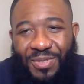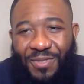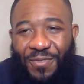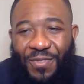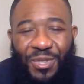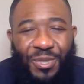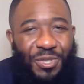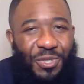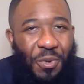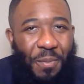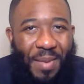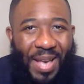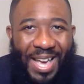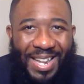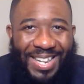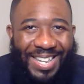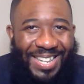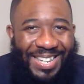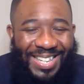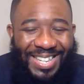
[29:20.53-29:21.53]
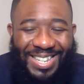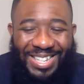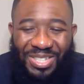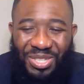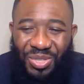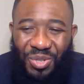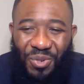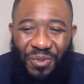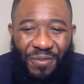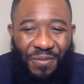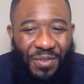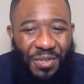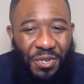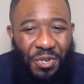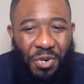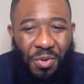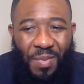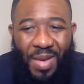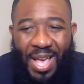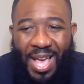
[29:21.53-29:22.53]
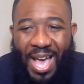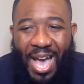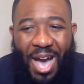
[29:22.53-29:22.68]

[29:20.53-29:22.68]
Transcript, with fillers: feels so bad that he didn't get his third film,